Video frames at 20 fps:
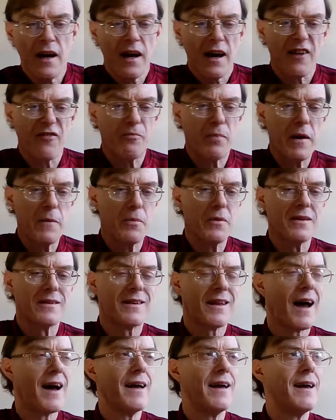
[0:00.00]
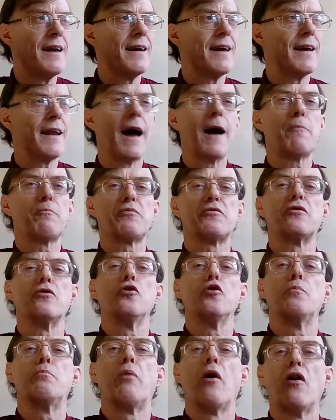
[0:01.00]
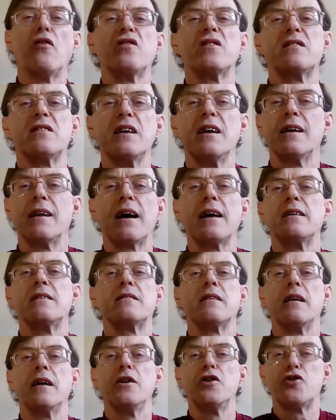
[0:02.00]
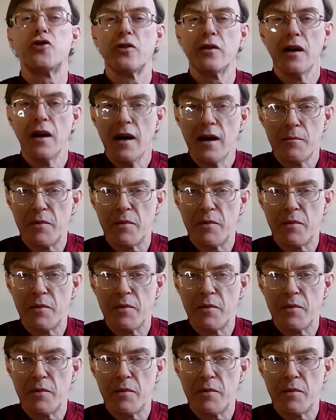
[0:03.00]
of people dying in absolute poverty and isolation